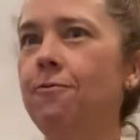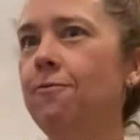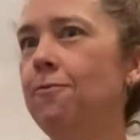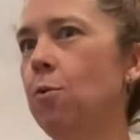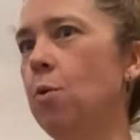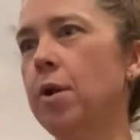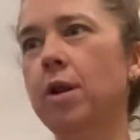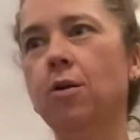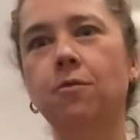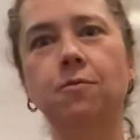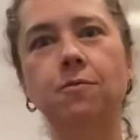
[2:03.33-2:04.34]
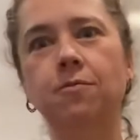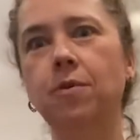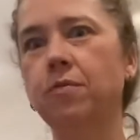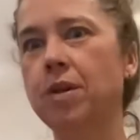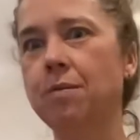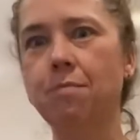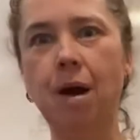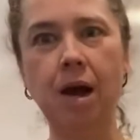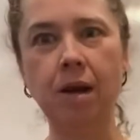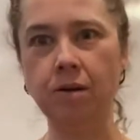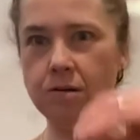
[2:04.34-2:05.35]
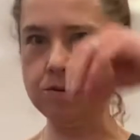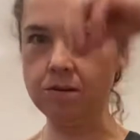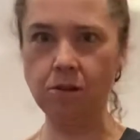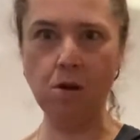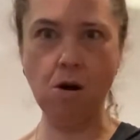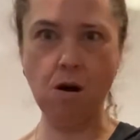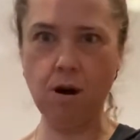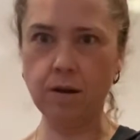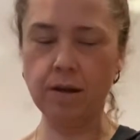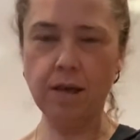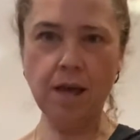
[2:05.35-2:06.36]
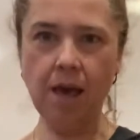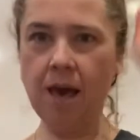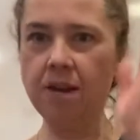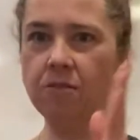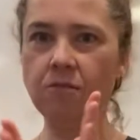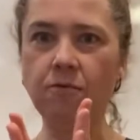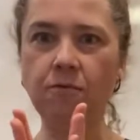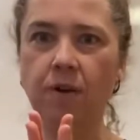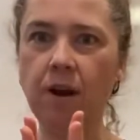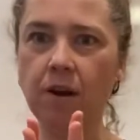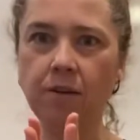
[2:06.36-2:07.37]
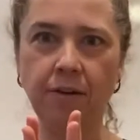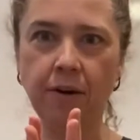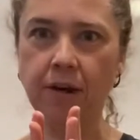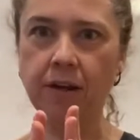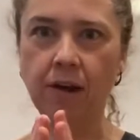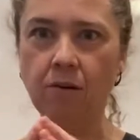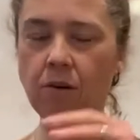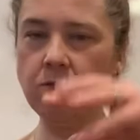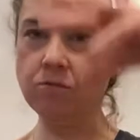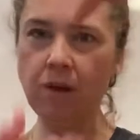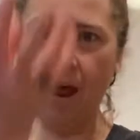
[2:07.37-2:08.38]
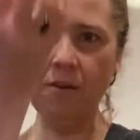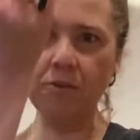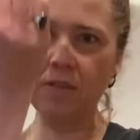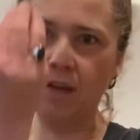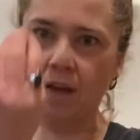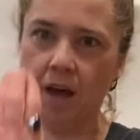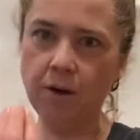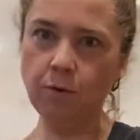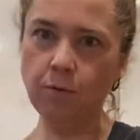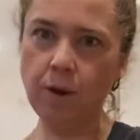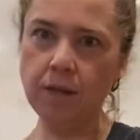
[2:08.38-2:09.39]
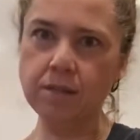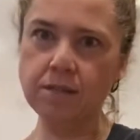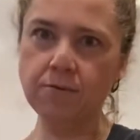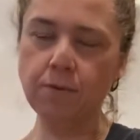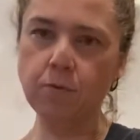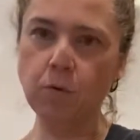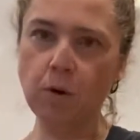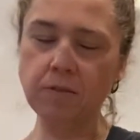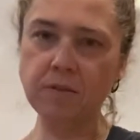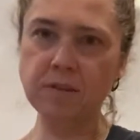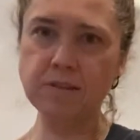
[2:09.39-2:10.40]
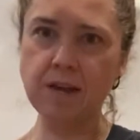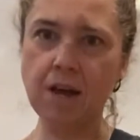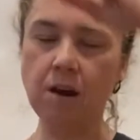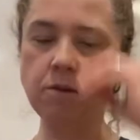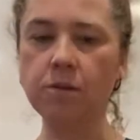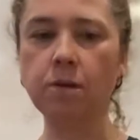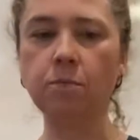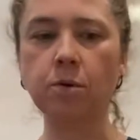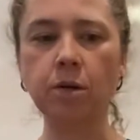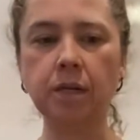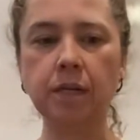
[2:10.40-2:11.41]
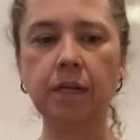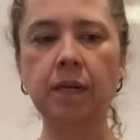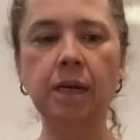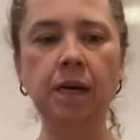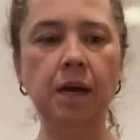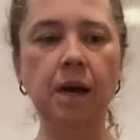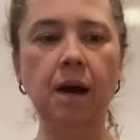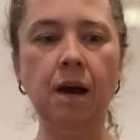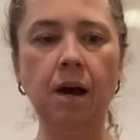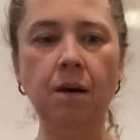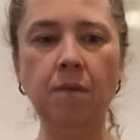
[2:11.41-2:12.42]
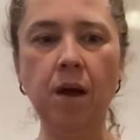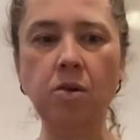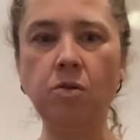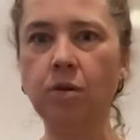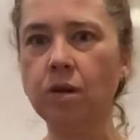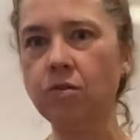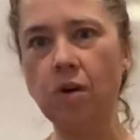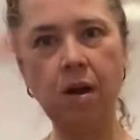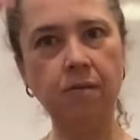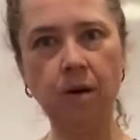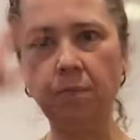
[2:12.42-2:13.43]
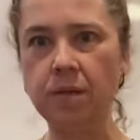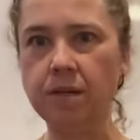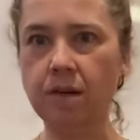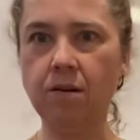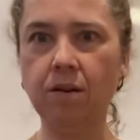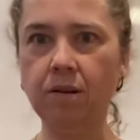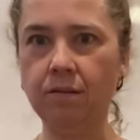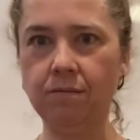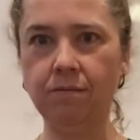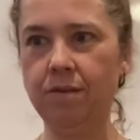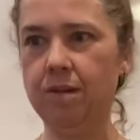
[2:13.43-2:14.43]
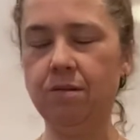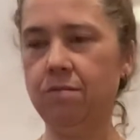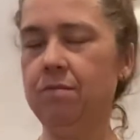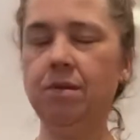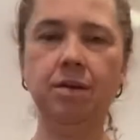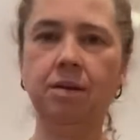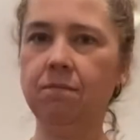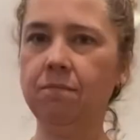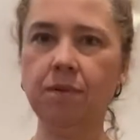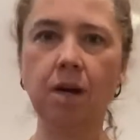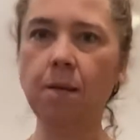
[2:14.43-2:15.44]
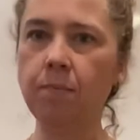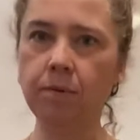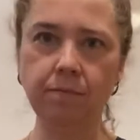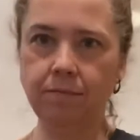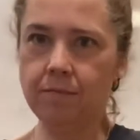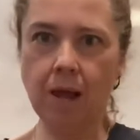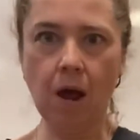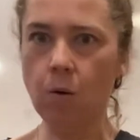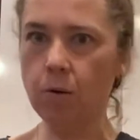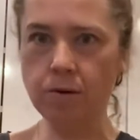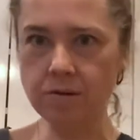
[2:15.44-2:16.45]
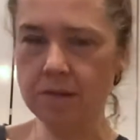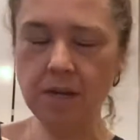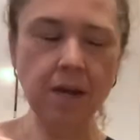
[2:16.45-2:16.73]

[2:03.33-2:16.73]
40 or 50 miles long, and it's very, very narrow. So everything kind of runs from north to south in Burgundy, and you can drive up and down it, in a couple hours.